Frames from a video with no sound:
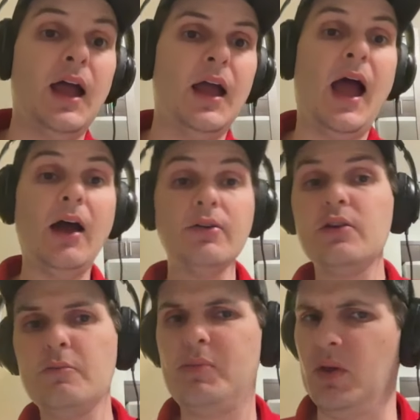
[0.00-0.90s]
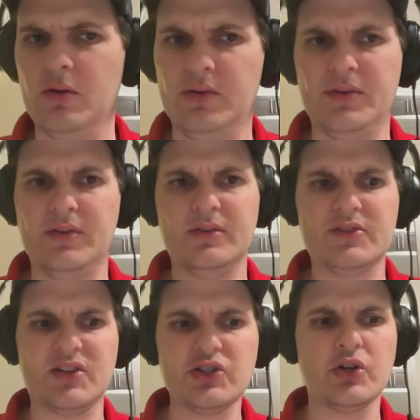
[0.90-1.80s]
how do you build
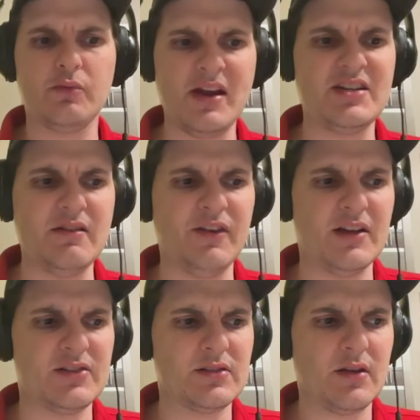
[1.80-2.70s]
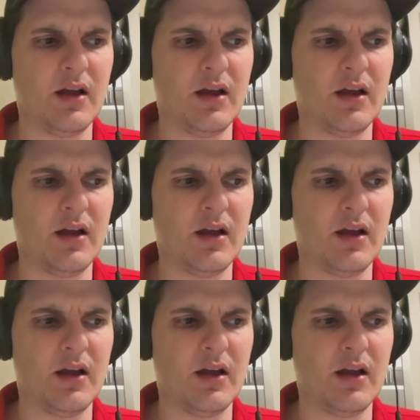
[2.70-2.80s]
such a great defense?